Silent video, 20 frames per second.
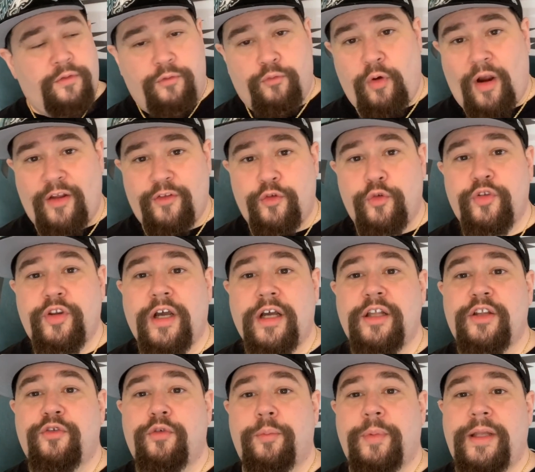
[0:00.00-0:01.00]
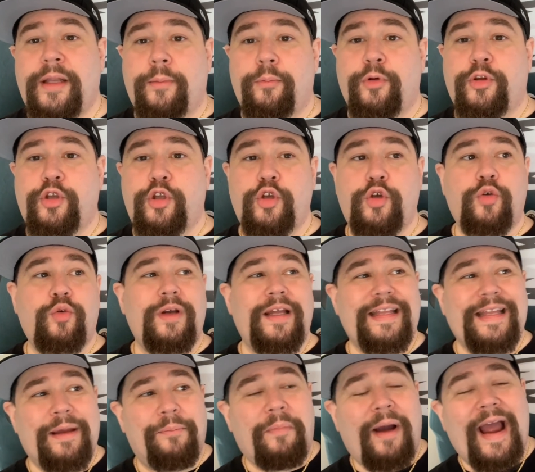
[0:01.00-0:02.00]
Rasul Douglas will be number two,
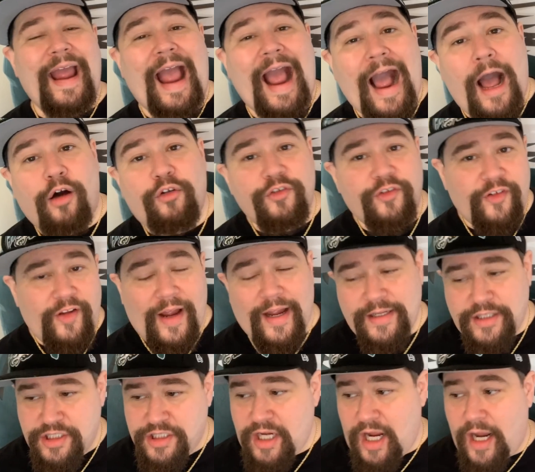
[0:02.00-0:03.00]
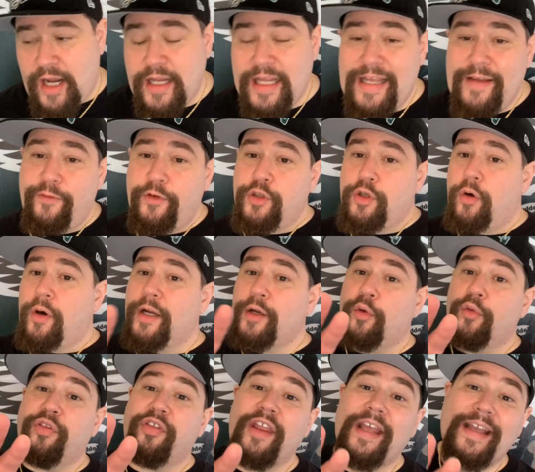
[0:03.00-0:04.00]
and then my outside shot, even though I
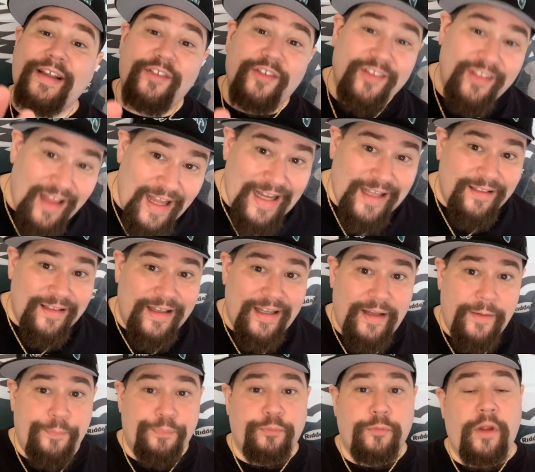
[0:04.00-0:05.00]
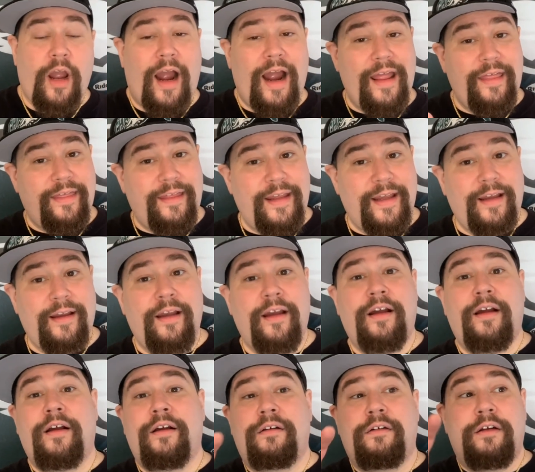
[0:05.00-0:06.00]
don't think it's likely, I think
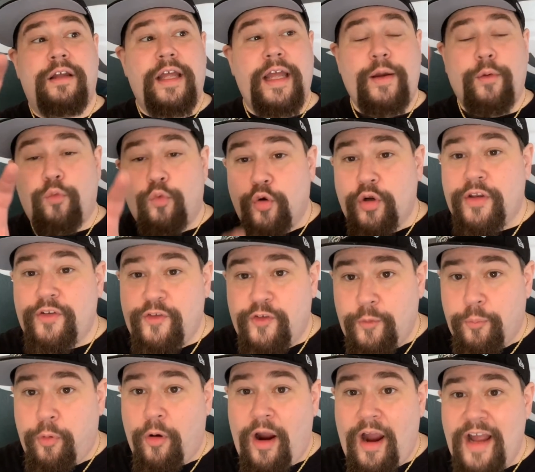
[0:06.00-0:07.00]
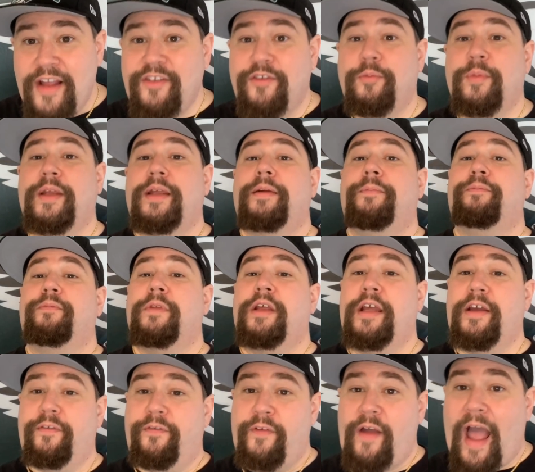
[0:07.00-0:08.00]
it wouldn't surprise me
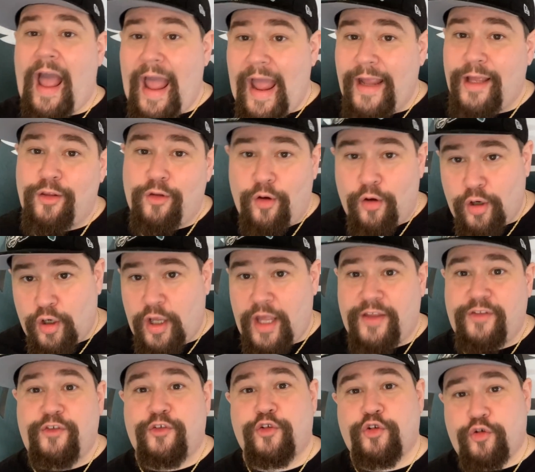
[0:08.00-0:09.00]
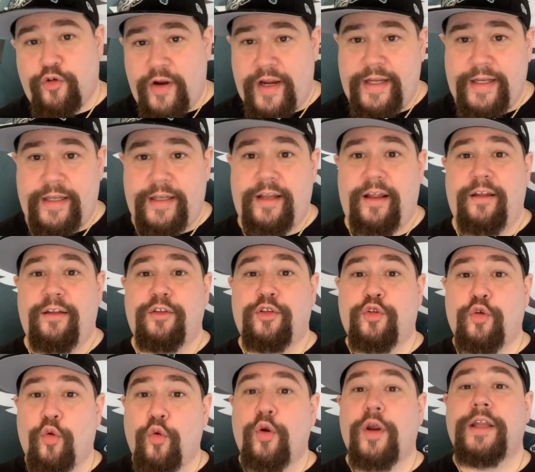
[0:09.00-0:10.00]
if Aguilar gets traded
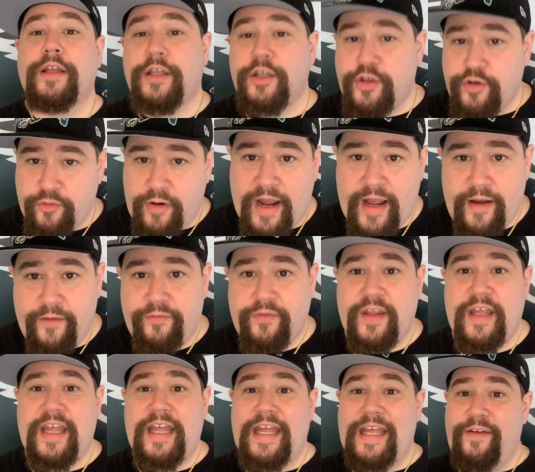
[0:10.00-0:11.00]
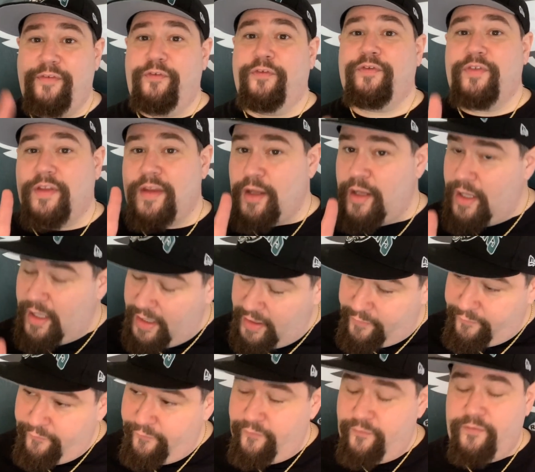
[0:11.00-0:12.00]
during the draft
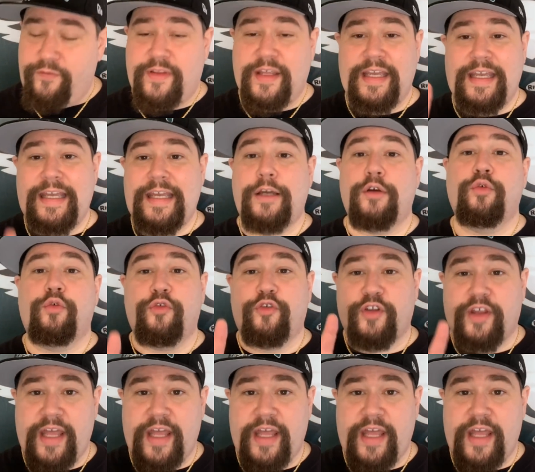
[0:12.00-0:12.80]
if the Eagles